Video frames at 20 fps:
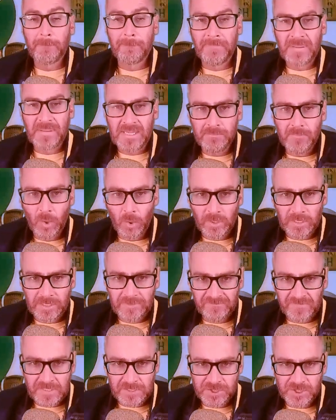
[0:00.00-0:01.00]
Be more
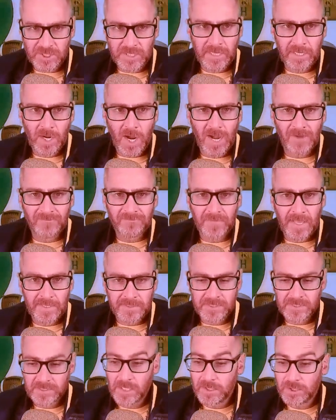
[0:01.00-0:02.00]
efficient at
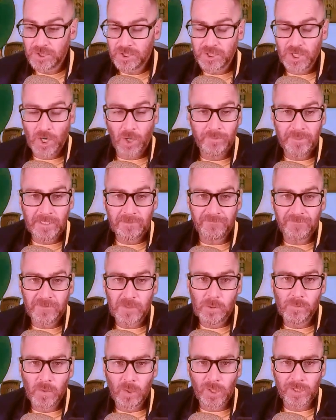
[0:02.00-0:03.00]
offense. Show me a
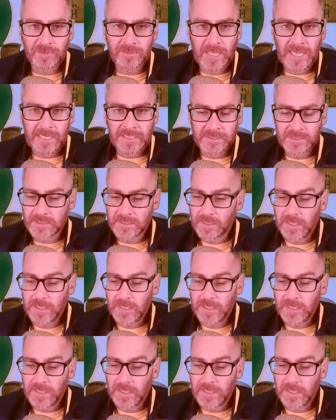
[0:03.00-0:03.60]
few more things.